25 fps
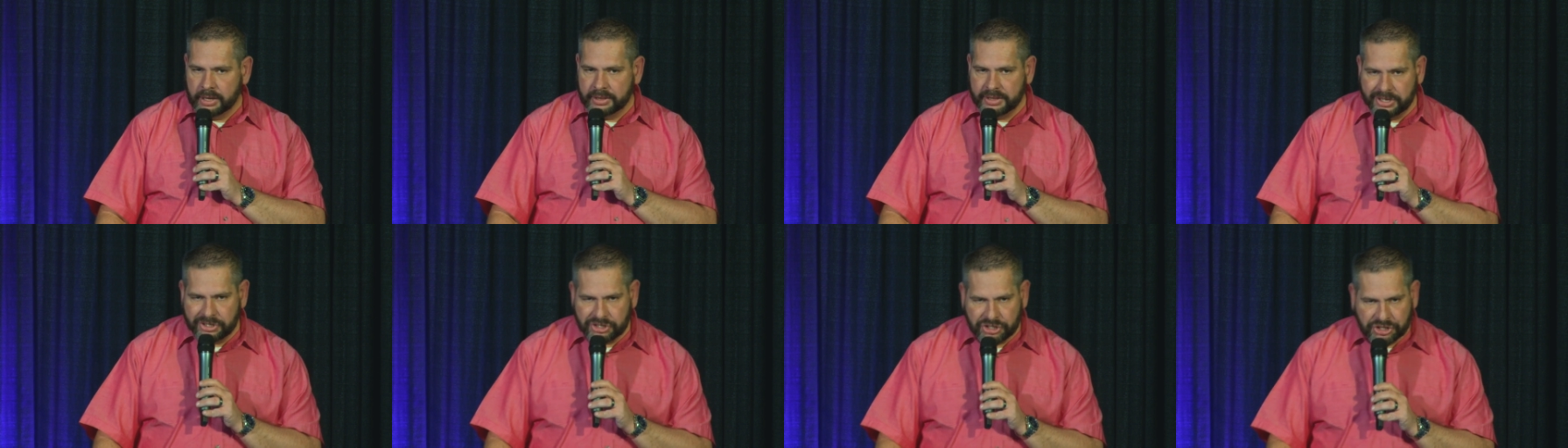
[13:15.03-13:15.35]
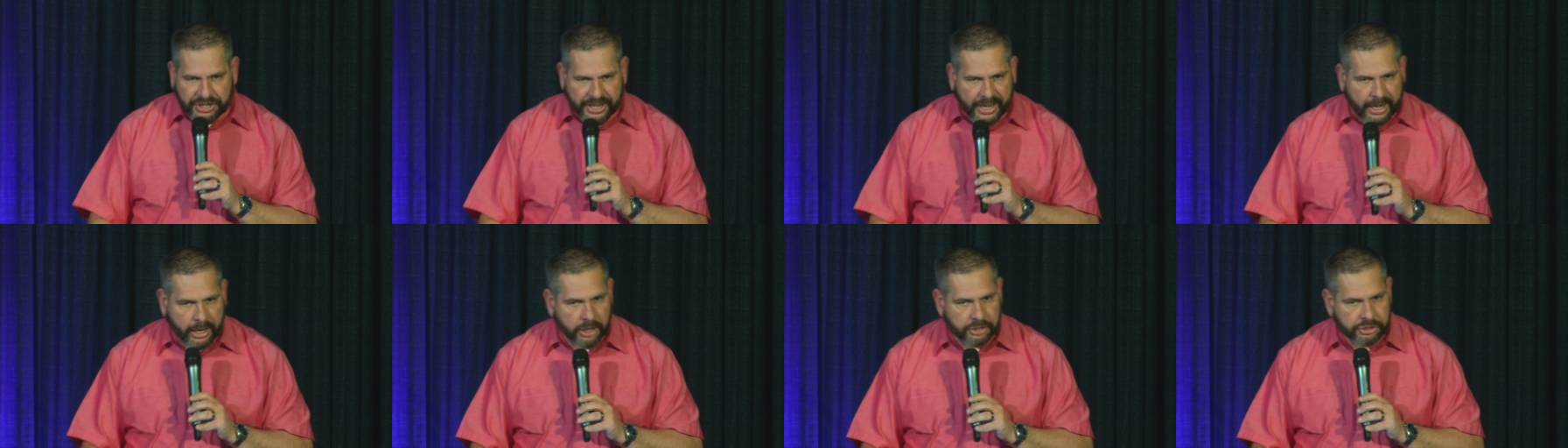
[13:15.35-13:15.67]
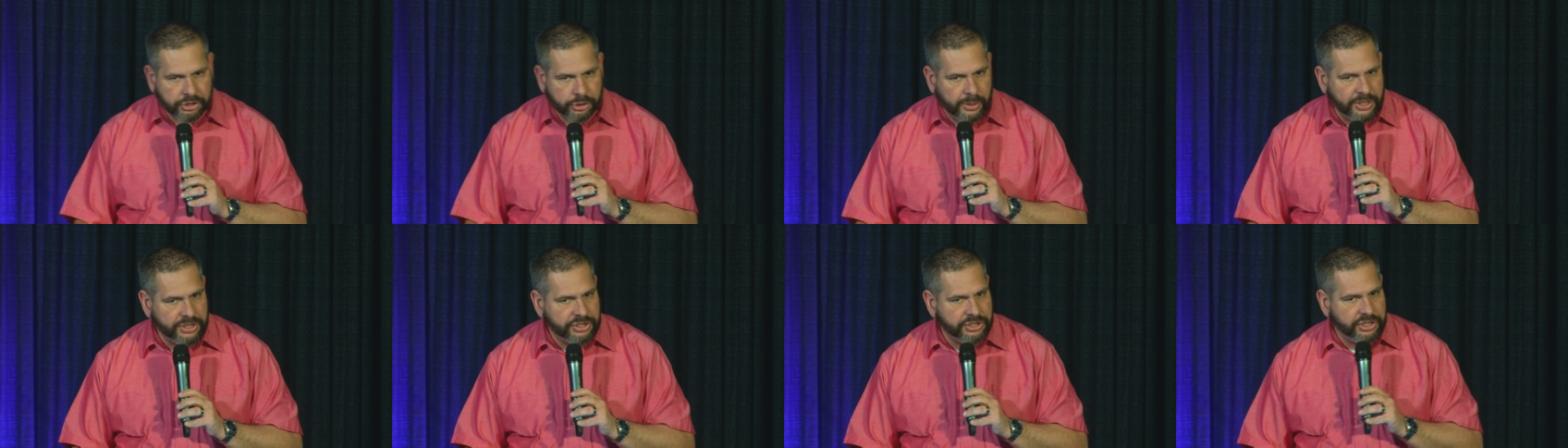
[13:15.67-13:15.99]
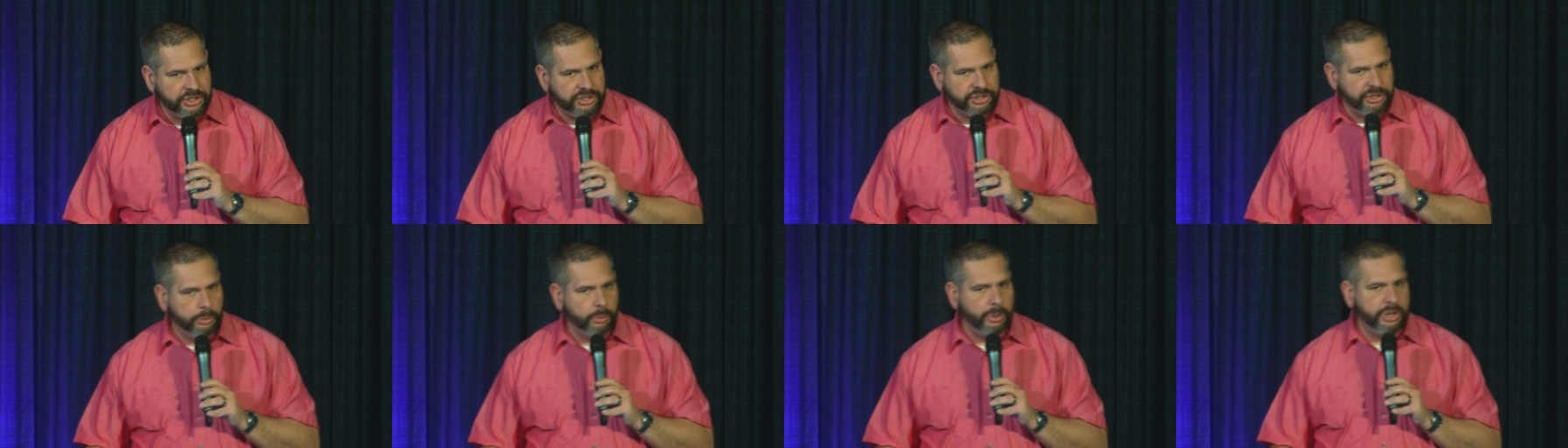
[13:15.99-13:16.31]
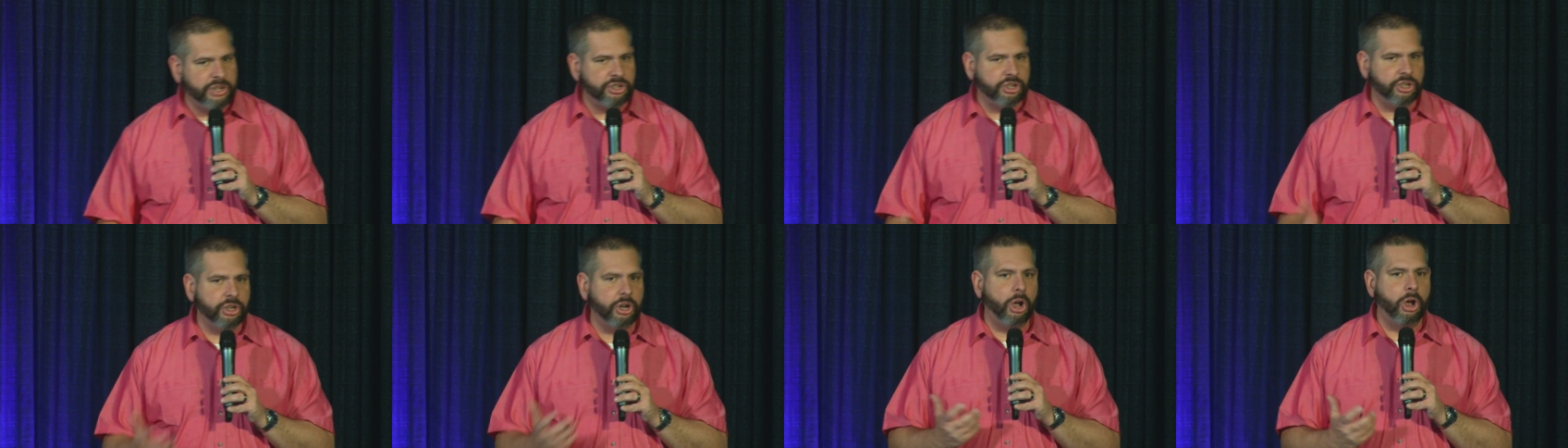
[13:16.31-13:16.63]
These are characteristics that
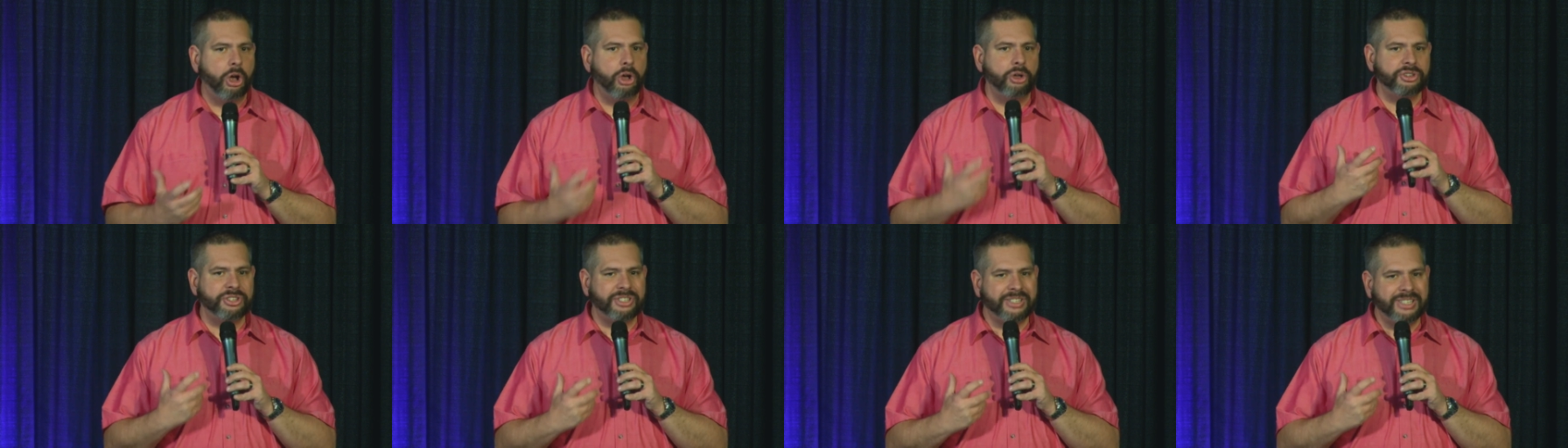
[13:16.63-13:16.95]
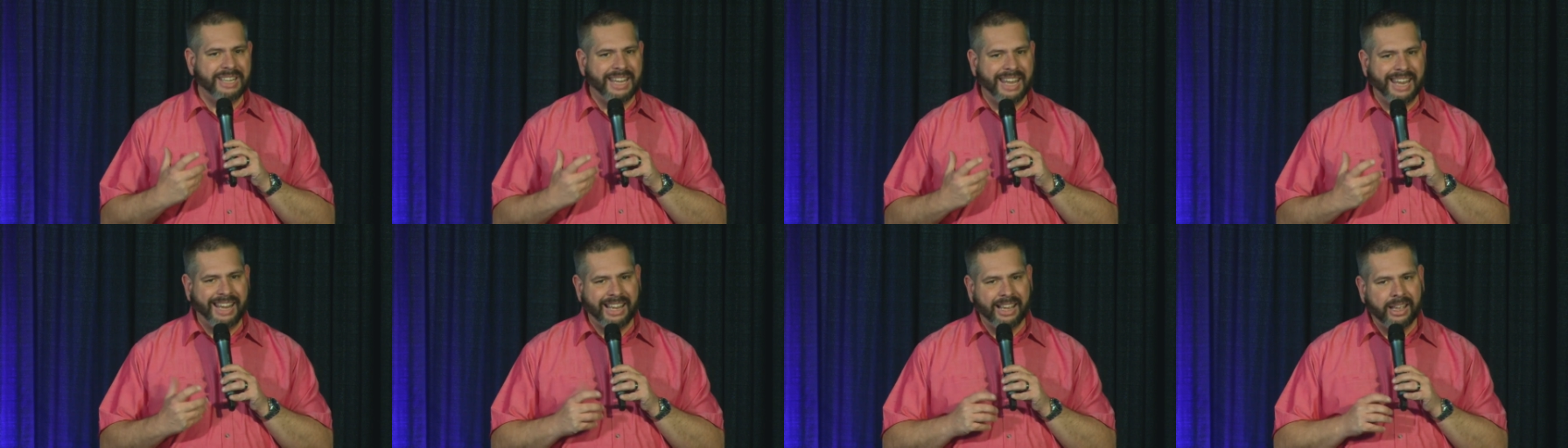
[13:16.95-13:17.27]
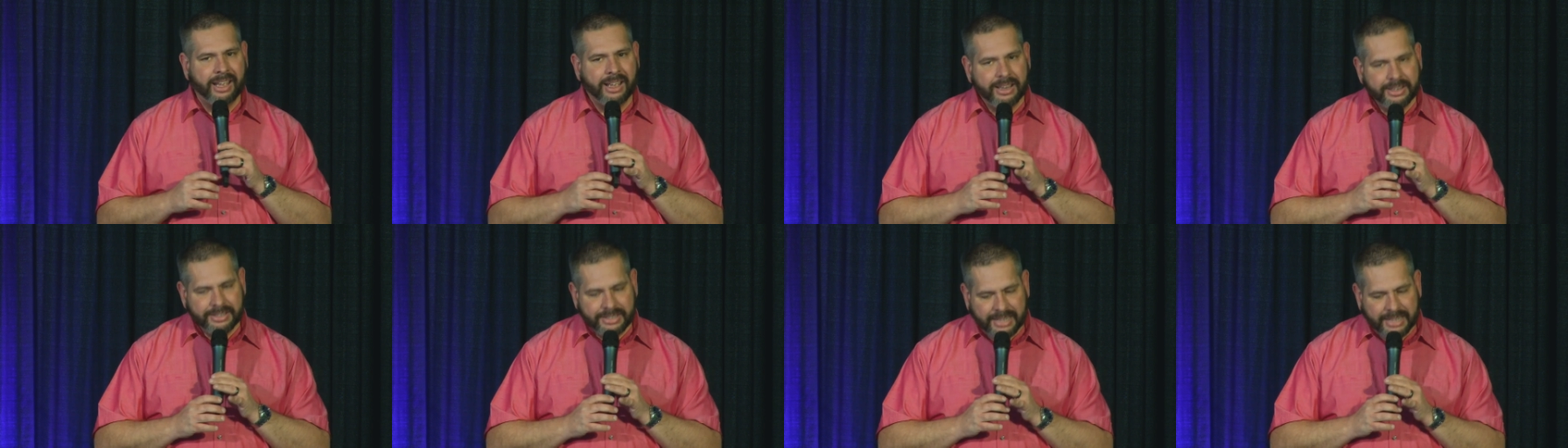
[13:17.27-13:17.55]
we should all seek